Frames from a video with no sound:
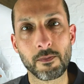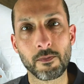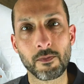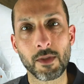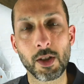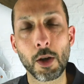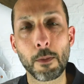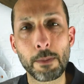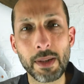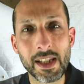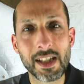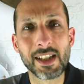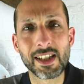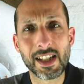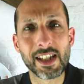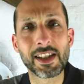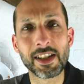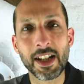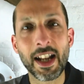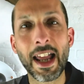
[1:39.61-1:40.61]
Your business
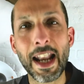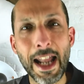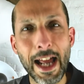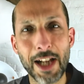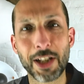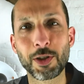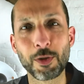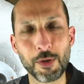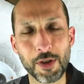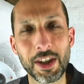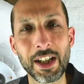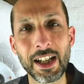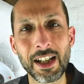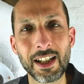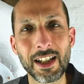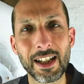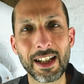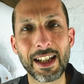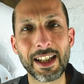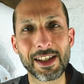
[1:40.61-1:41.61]
isn't an actual thing,
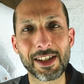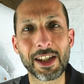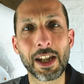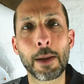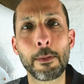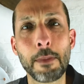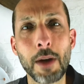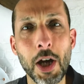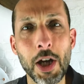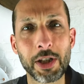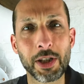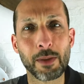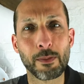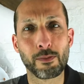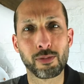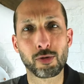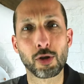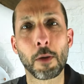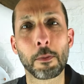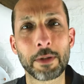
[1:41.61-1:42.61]
it's the emergent
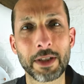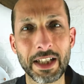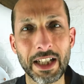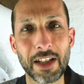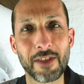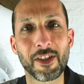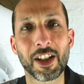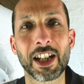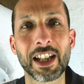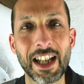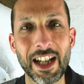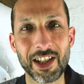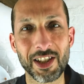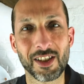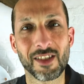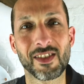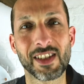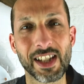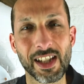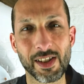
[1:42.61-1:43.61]
property of a collection
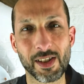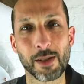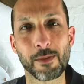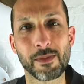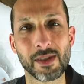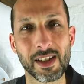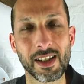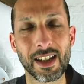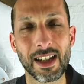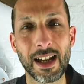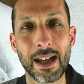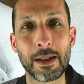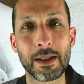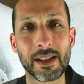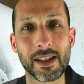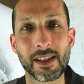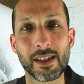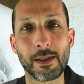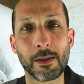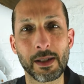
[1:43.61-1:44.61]
of systems and
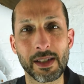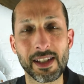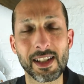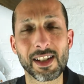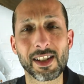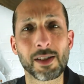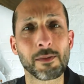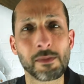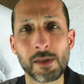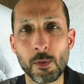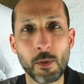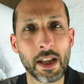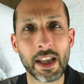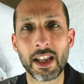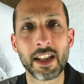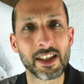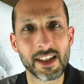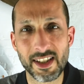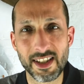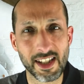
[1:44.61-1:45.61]
systems
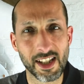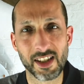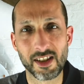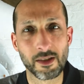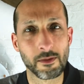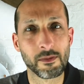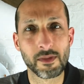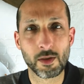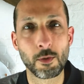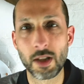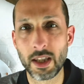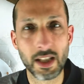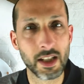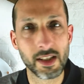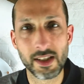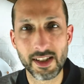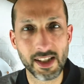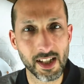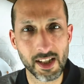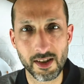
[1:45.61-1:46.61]
within systems within
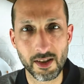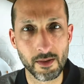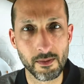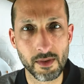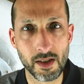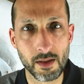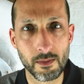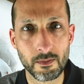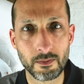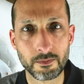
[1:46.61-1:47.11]
systems.